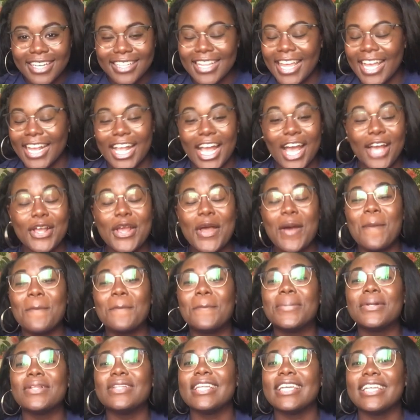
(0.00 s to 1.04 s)
like
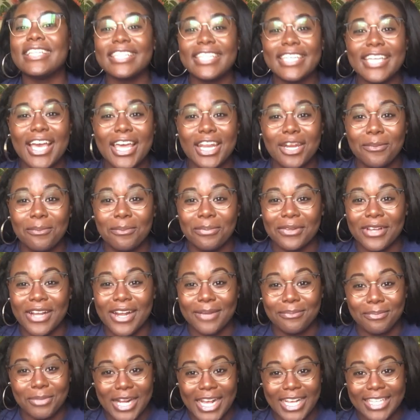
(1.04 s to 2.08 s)
completely
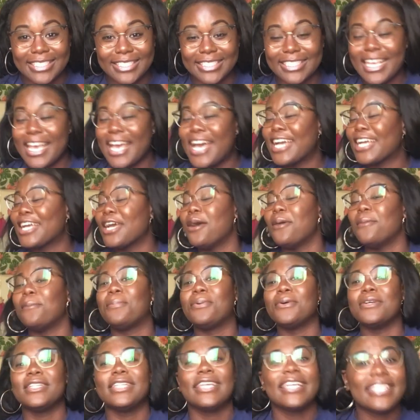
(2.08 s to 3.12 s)
unimpressed,
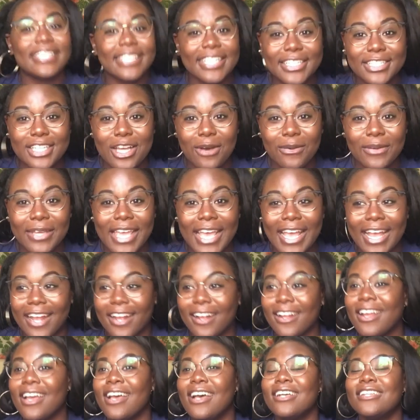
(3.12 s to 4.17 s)
completely don't
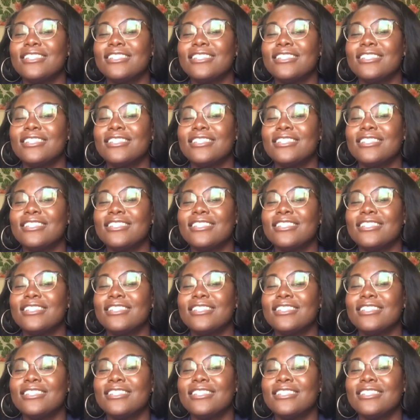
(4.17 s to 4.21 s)
care.